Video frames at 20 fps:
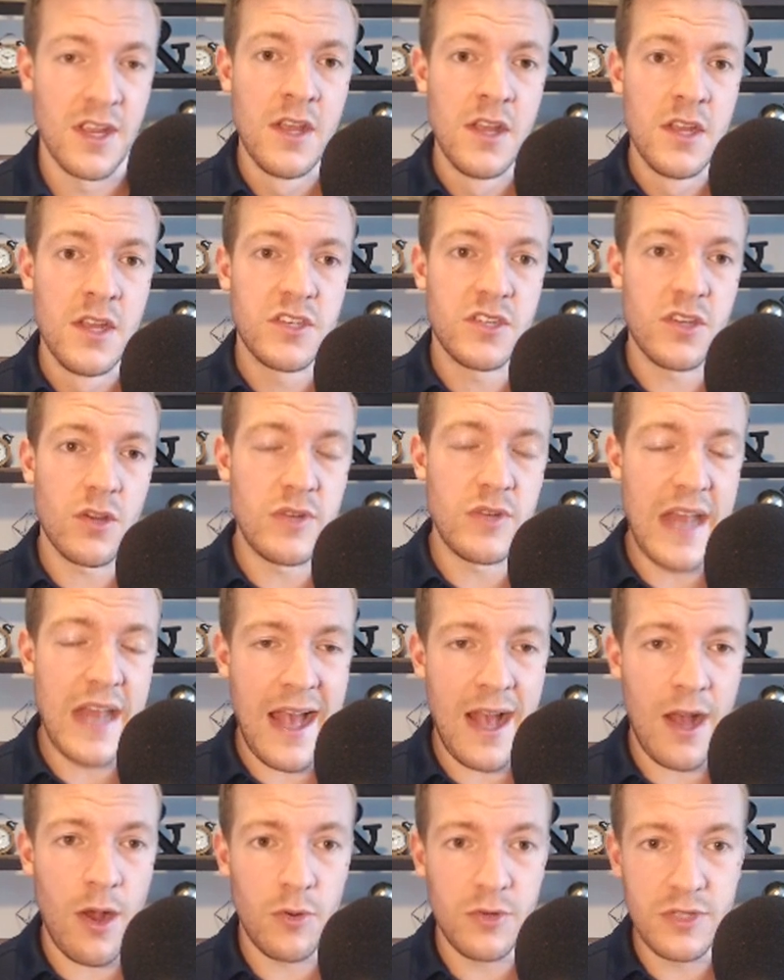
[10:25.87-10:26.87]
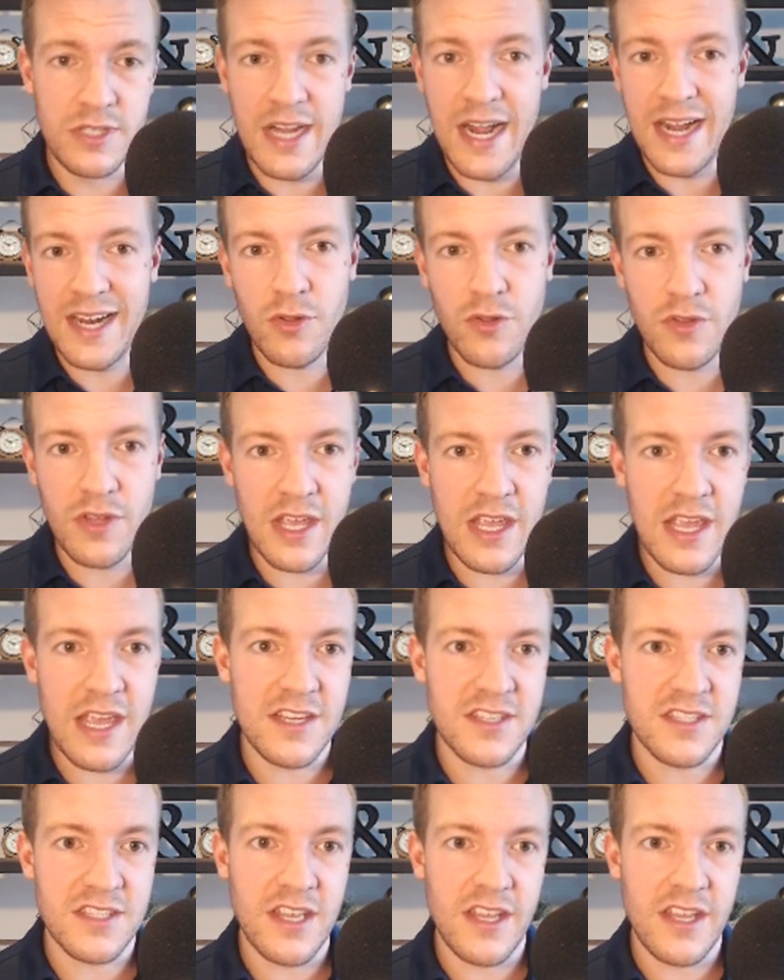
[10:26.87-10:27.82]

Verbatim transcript: So now not only is the,